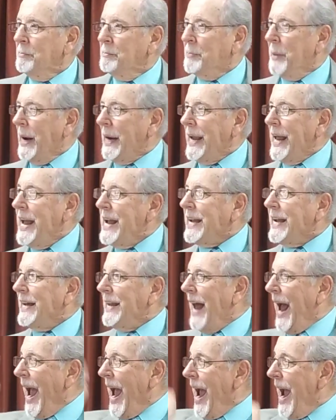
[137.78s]
but he can
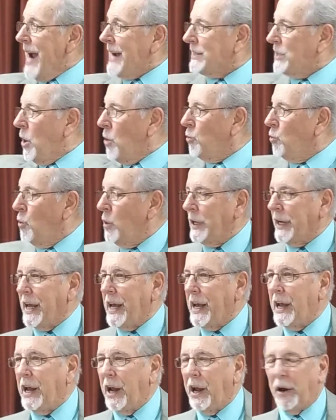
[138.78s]
act on what he
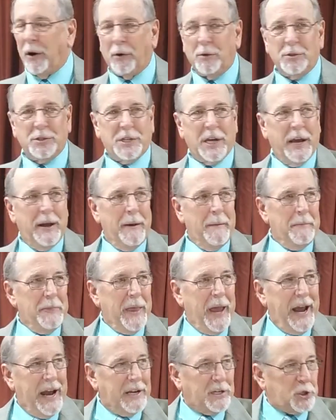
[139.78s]
hears
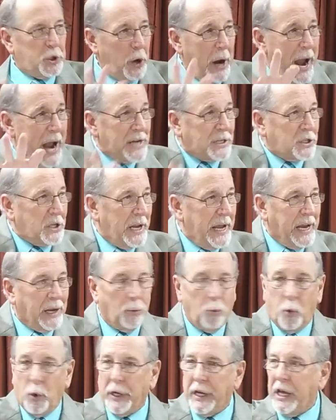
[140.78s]
and translate
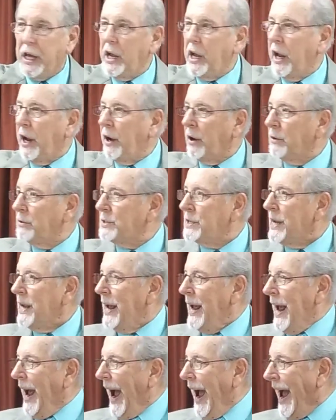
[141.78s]
what he hears,
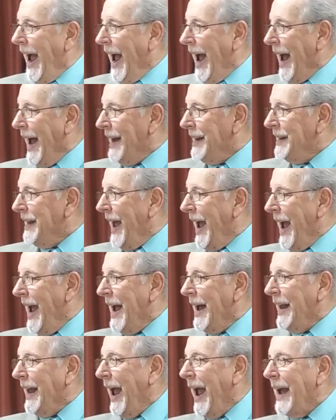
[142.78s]
and,
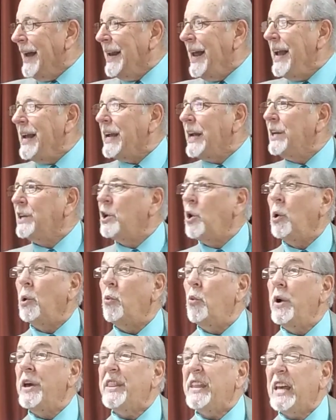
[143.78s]
and, and he can do
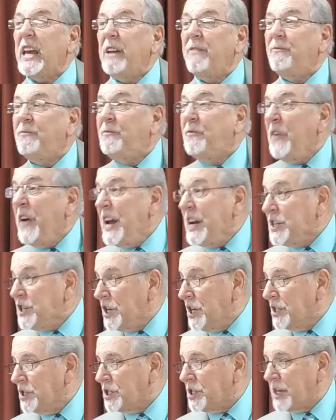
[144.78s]
it with
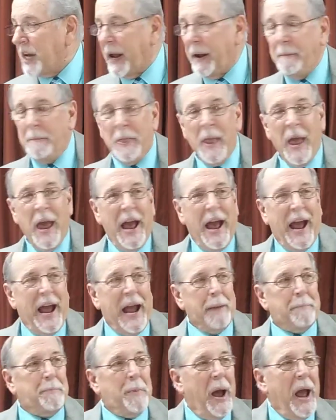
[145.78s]
efficiency
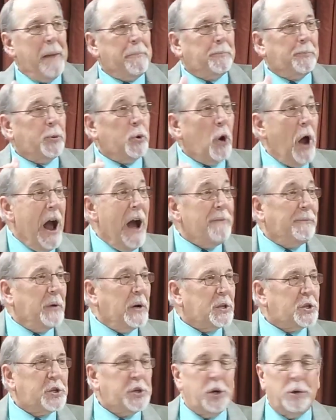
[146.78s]
a, a
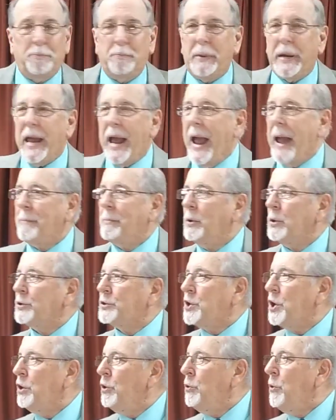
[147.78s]
prophet should be able
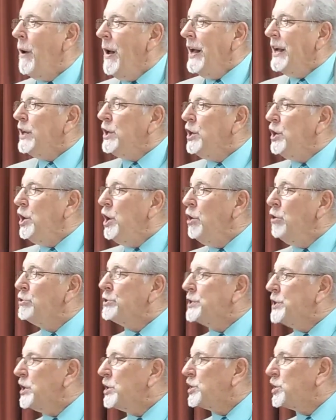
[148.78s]
to
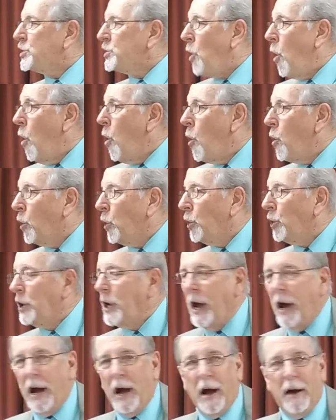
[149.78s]
use the sword
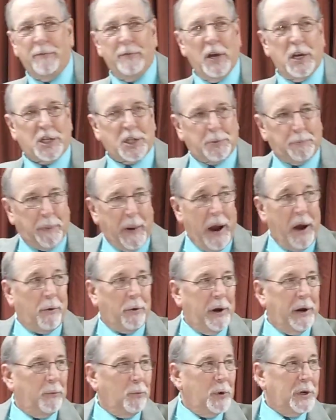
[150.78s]
of the
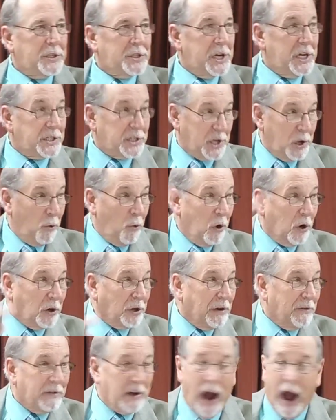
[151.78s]
Spirit, which is the
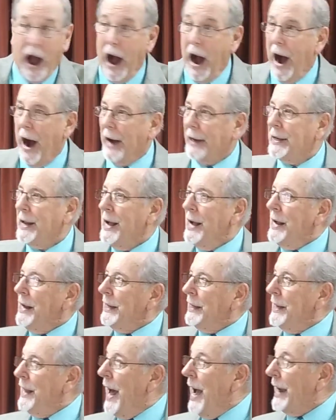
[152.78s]
Word of God,
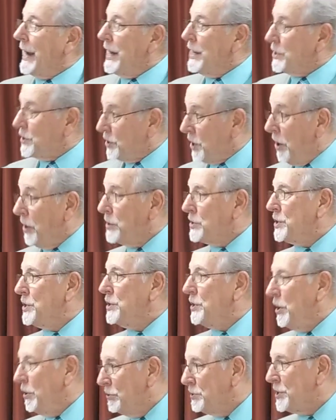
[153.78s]
like a
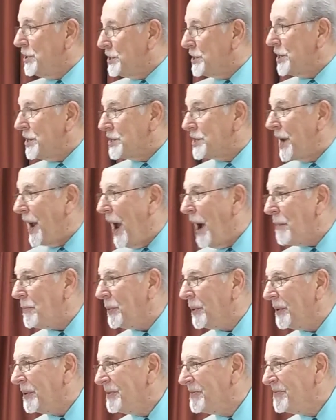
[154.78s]
surgeon uses a
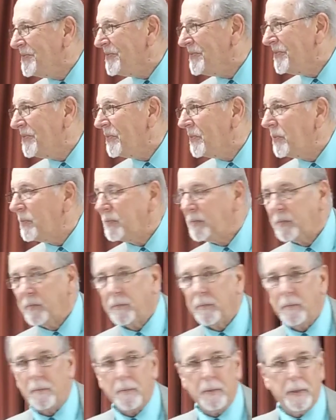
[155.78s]
scalpel.
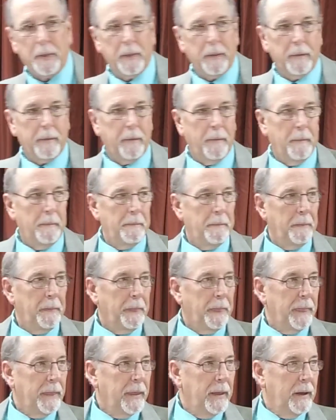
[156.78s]
Mm -hmm.
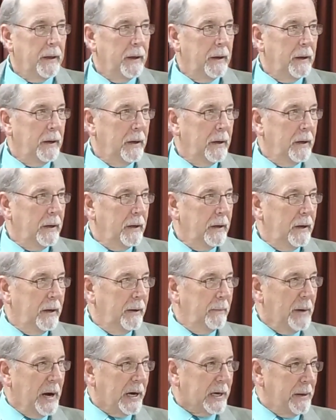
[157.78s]
That's good.
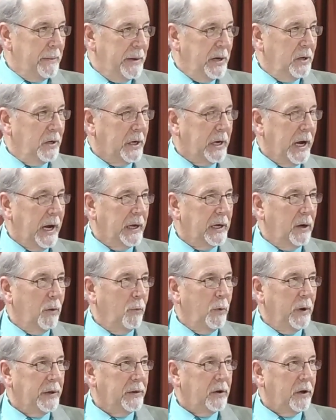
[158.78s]
Am I communicating
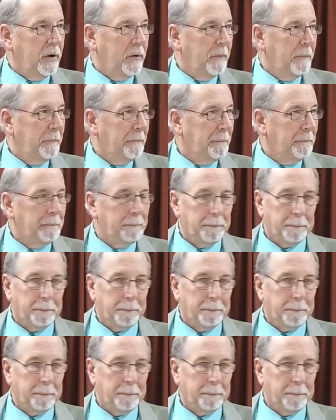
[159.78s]
with yes. you?